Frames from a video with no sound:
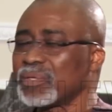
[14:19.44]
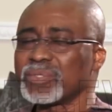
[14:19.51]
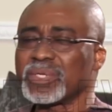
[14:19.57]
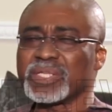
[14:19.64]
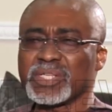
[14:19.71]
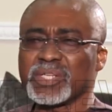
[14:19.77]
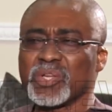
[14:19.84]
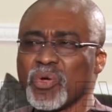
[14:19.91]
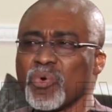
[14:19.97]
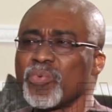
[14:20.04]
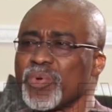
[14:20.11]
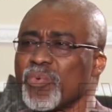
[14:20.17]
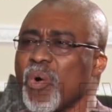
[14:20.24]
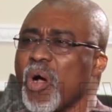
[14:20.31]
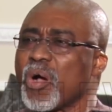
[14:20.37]
not? I said, no,
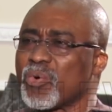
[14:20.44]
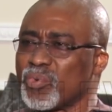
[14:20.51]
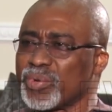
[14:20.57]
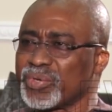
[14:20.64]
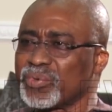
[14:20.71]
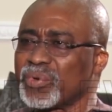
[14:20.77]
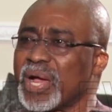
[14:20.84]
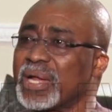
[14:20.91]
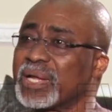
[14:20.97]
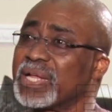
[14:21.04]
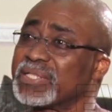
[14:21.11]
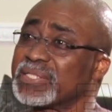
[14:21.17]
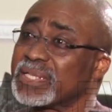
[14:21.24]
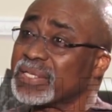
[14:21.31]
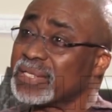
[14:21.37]
we work, we do that.
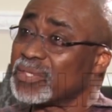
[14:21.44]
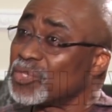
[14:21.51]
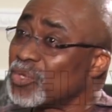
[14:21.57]
I said,